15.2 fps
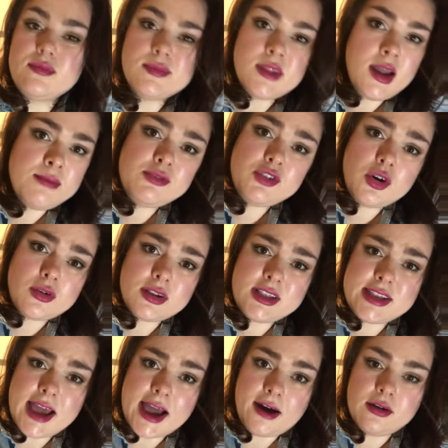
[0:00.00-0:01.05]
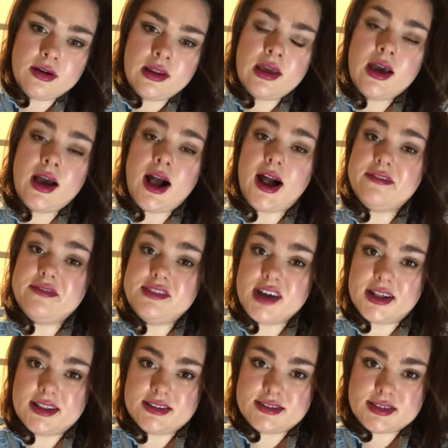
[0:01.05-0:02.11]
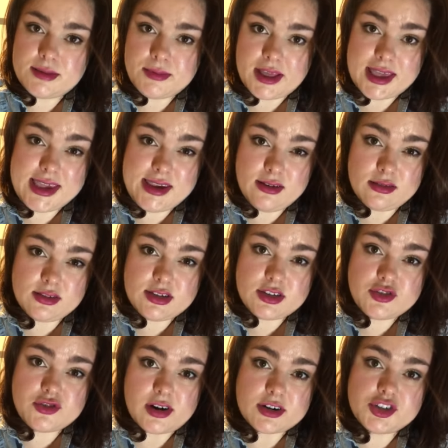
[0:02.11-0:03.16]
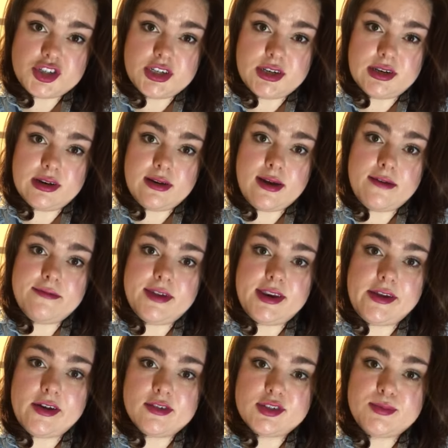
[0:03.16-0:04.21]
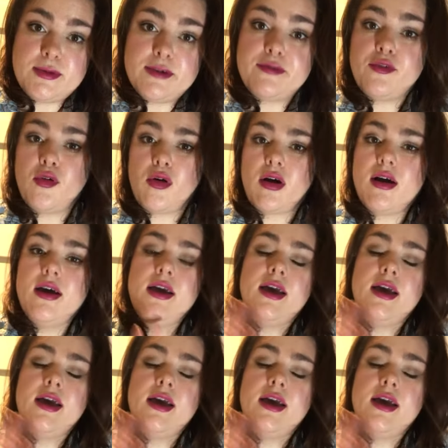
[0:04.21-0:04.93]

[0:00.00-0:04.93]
I'm totally down. I've done some like heel destruction videos before.